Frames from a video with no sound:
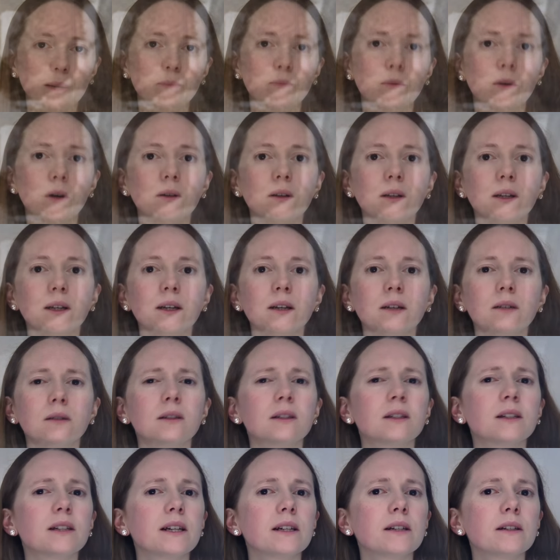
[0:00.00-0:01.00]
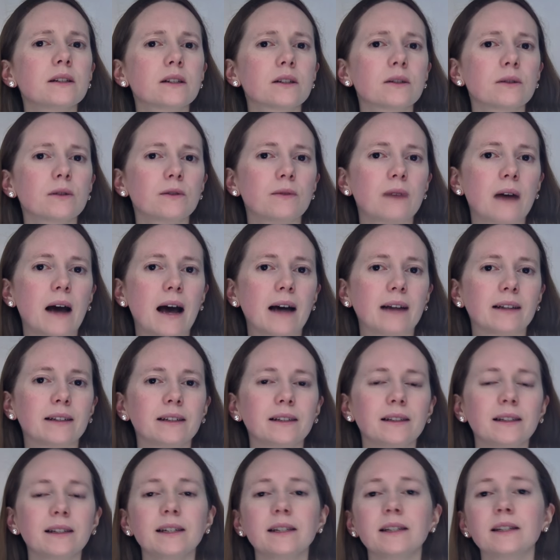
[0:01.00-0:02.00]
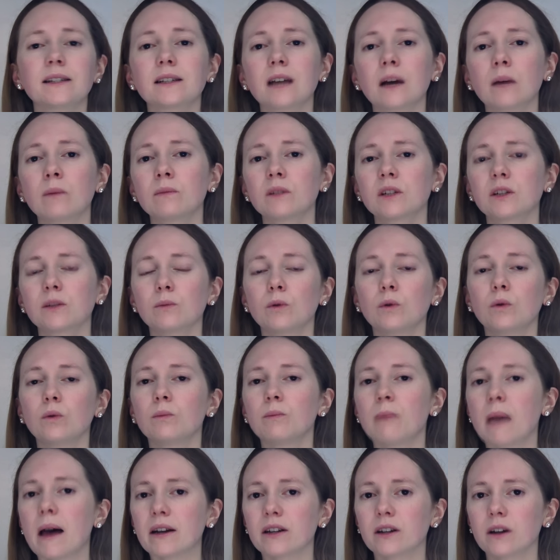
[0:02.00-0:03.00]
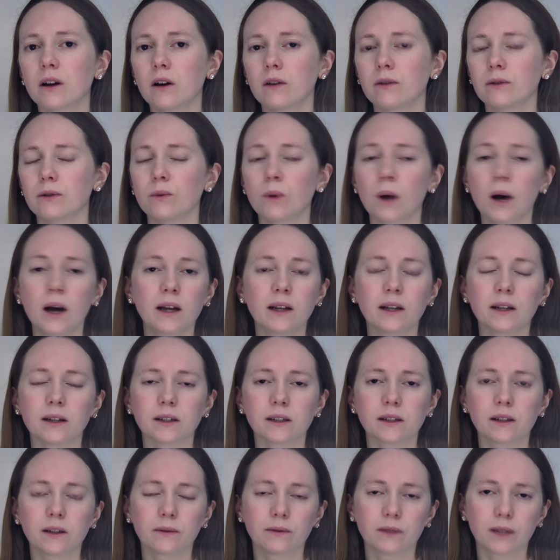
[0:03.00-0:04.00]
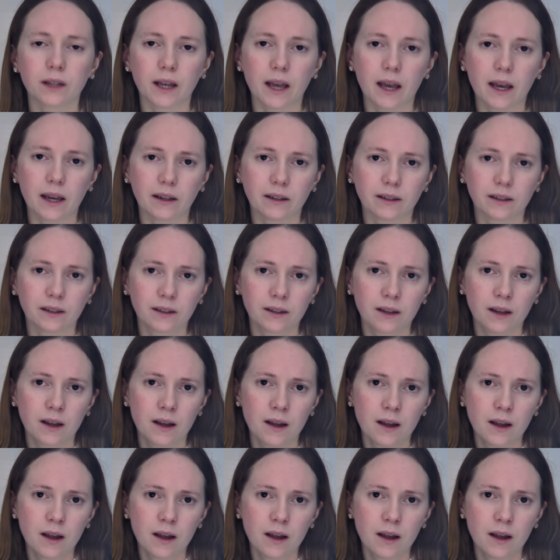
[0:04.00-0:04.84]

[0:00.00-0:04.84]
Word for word: in Möttlingen seems to have had at least some small measure of awareness of the case.